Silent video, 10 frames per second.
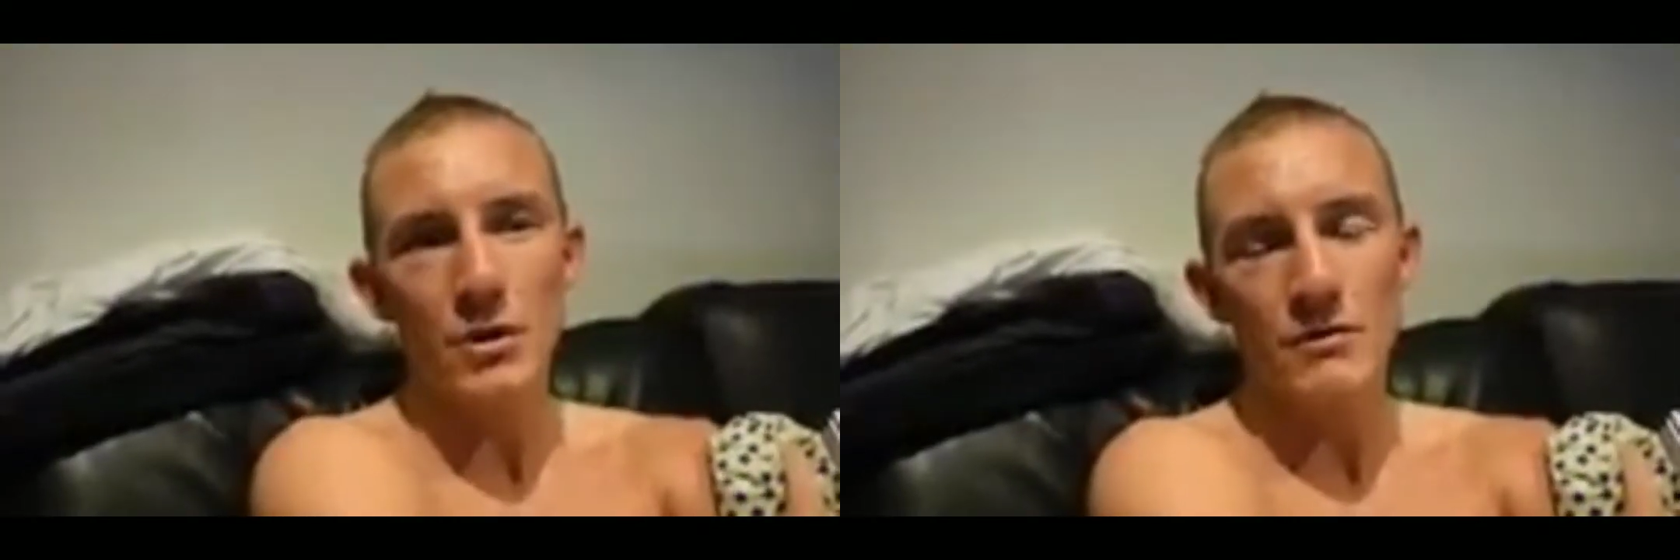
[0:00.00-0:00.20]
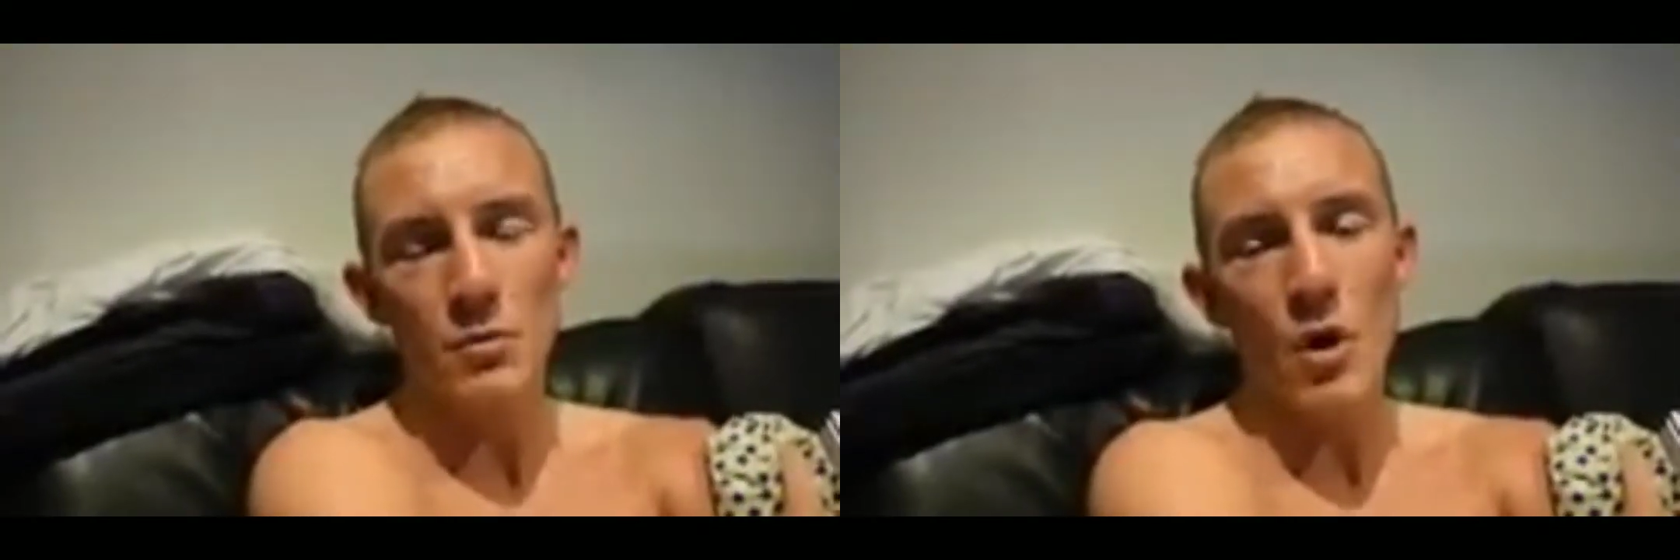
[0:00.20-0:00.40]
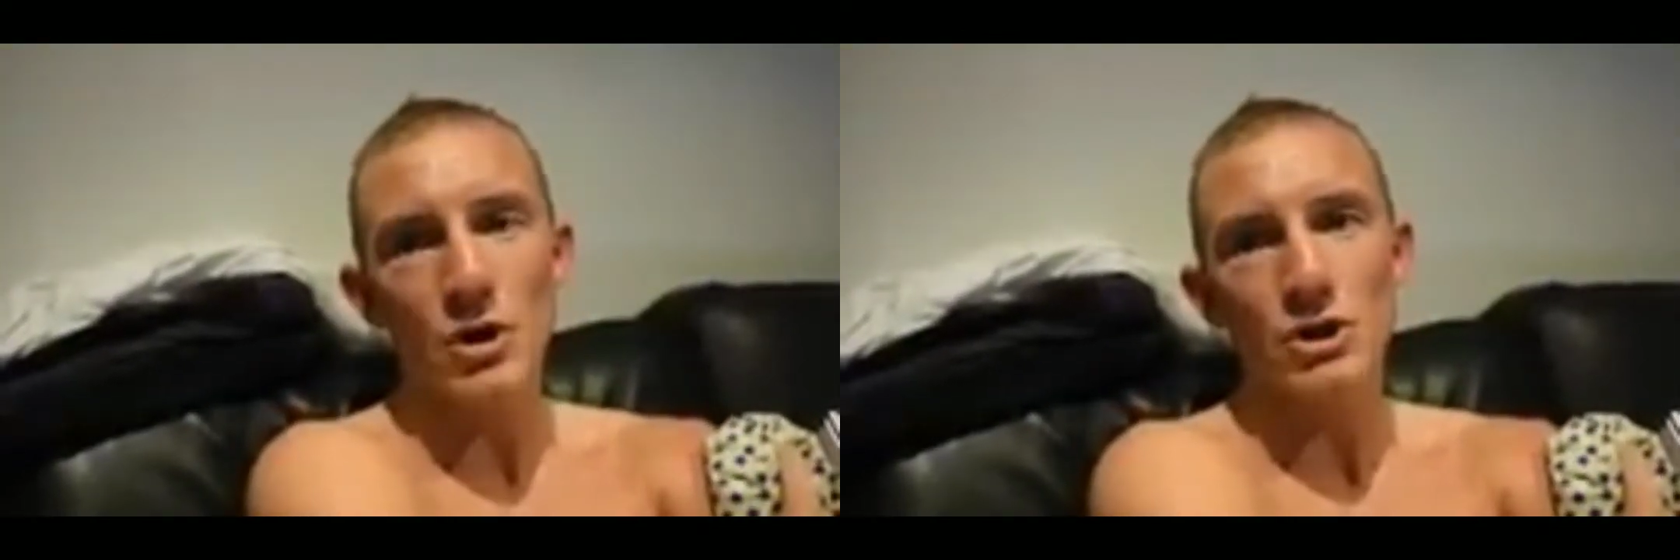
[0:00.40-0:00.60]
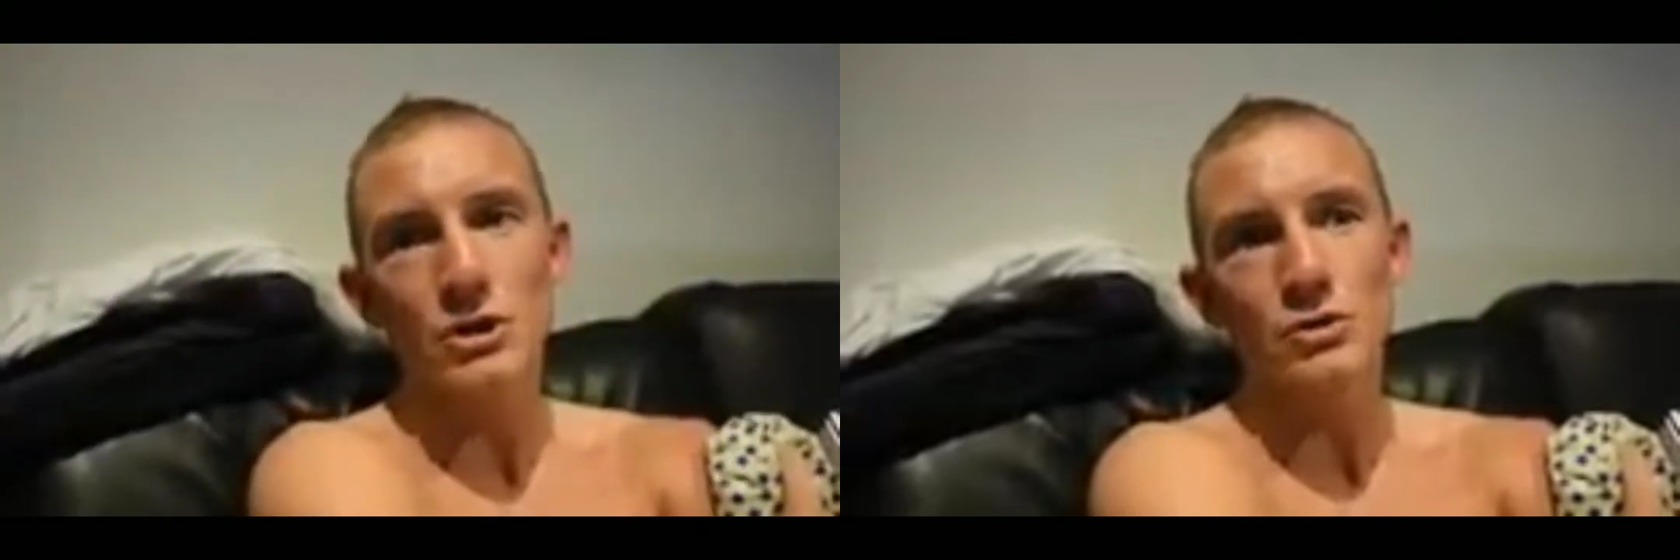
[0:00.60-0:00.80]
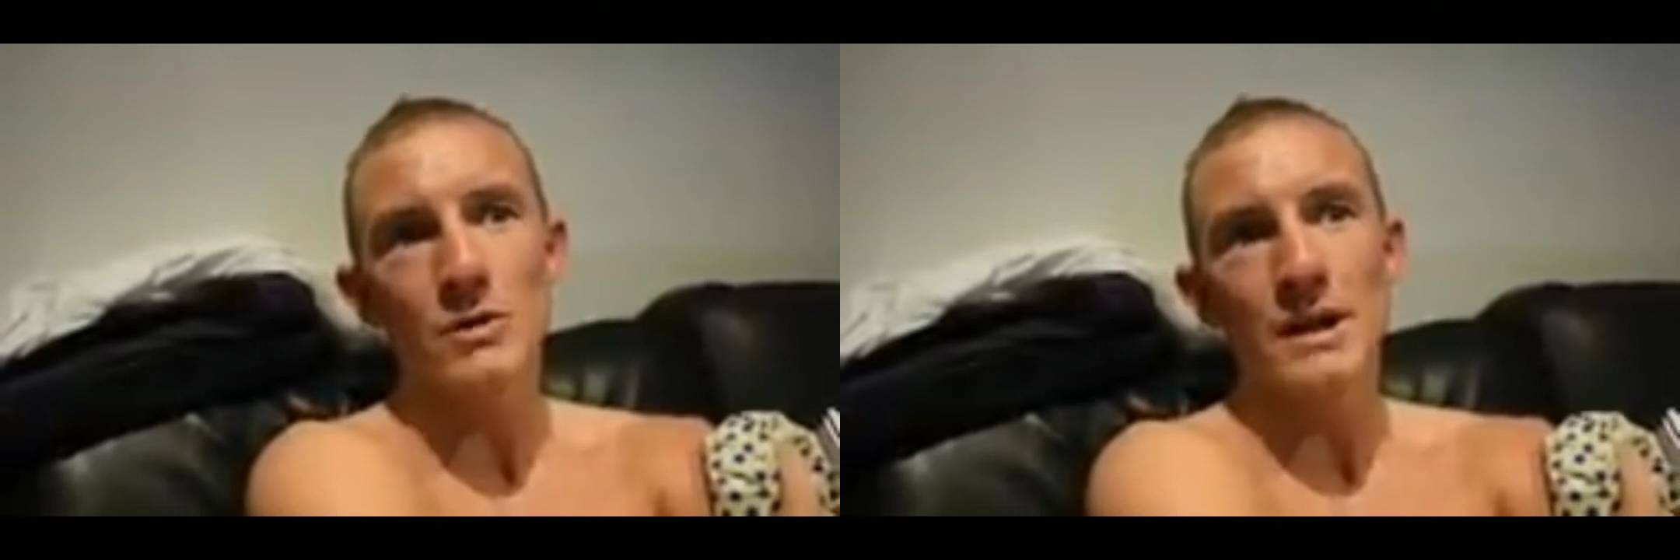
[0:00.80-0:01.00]
But if you
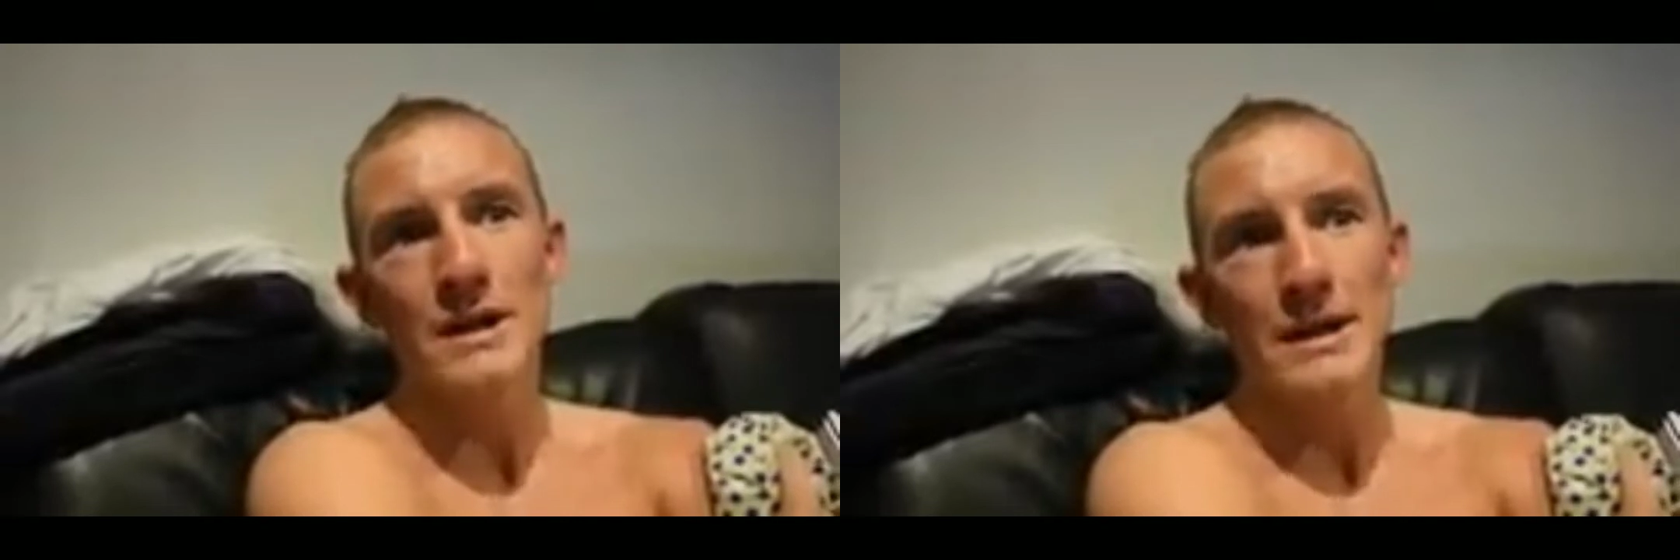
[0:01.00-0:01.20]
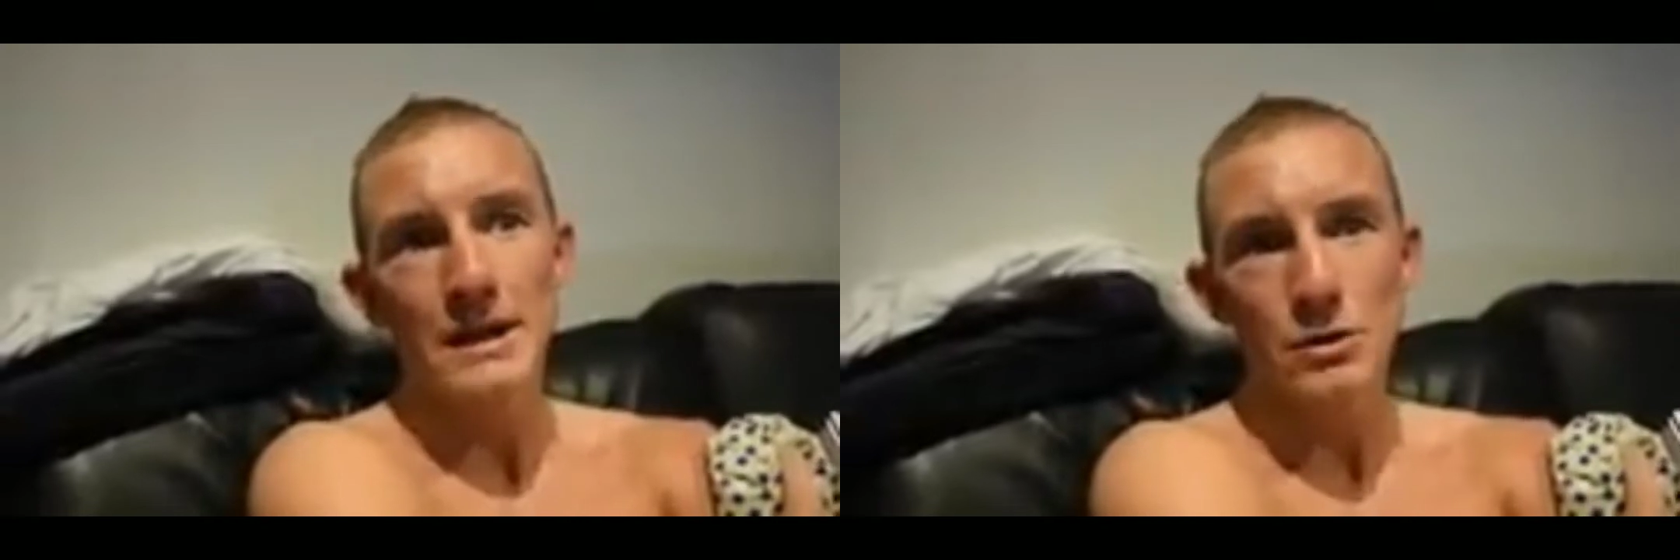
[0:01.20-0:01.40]
watch as well,